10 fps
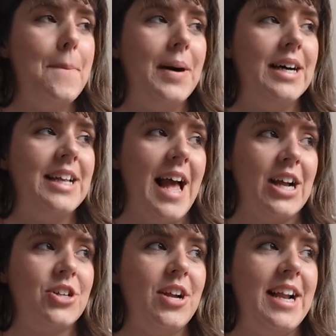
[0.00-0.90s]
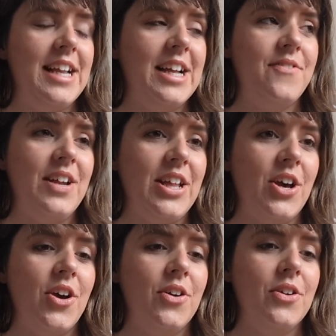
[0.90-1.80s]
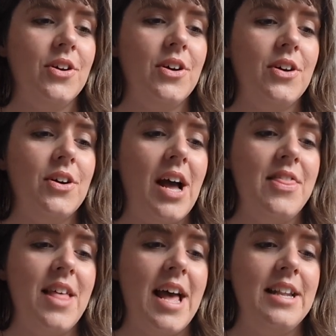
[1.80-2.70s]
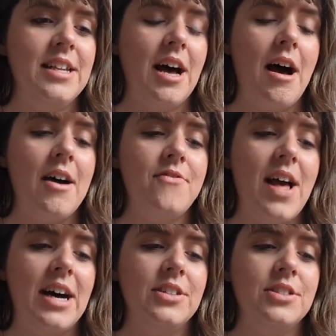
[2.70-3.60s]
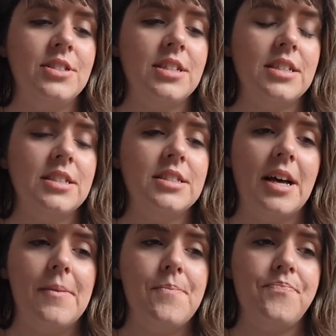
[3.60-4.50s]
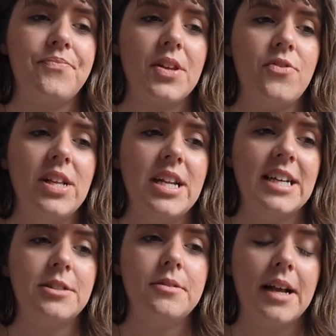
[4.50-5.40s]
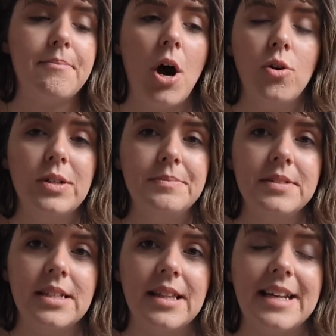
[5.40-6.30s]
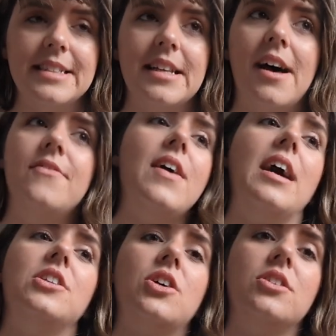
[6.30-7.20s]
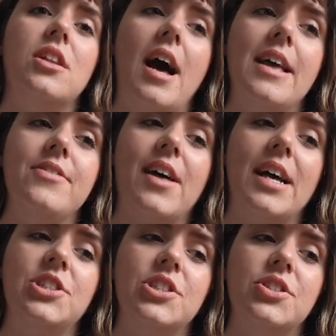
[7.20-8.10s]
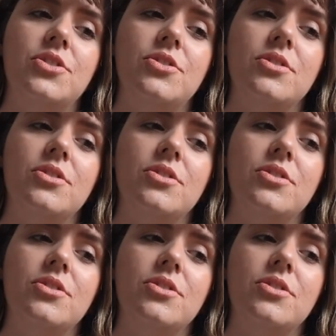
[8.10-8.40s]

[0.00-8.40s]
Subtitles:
But yeah, creating a video, and then I found some really nice like poems and letters that I found online that just